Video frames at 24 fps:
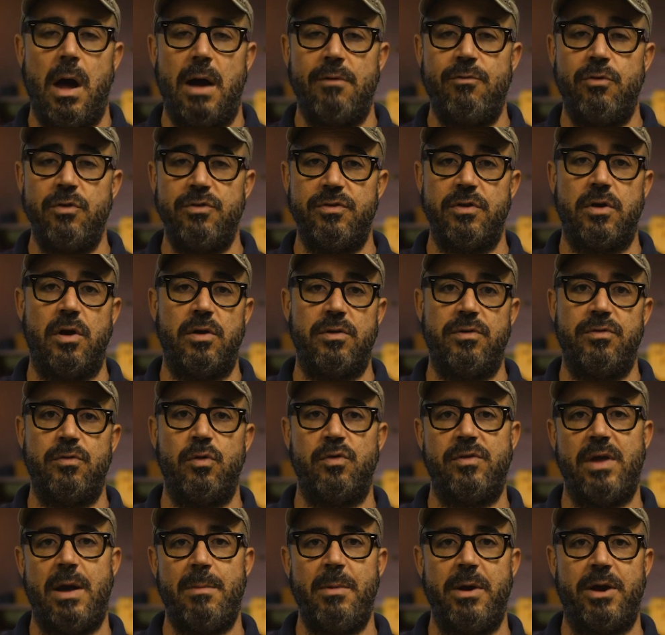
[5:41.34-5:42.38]
I've also got to
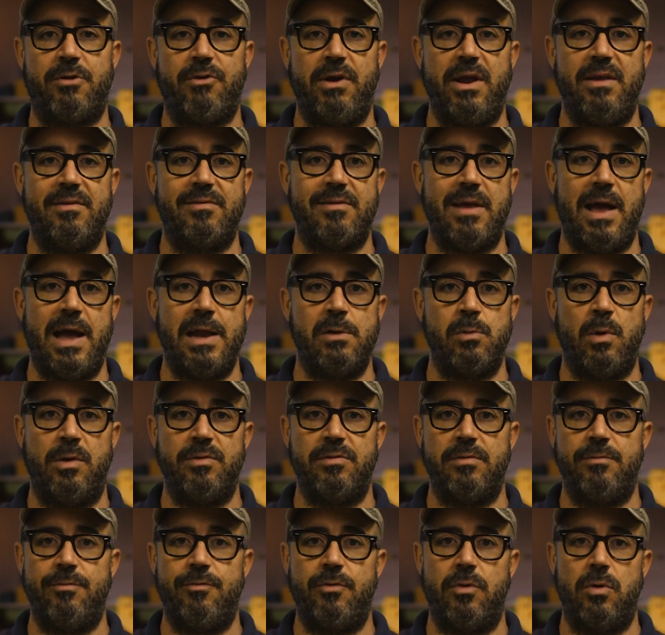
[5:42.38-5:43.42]
sort out my green sand
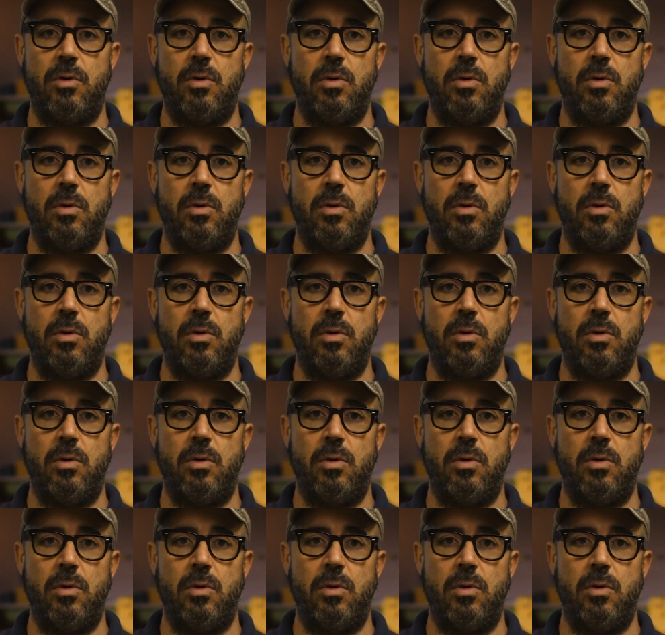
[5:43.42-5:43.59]
once and for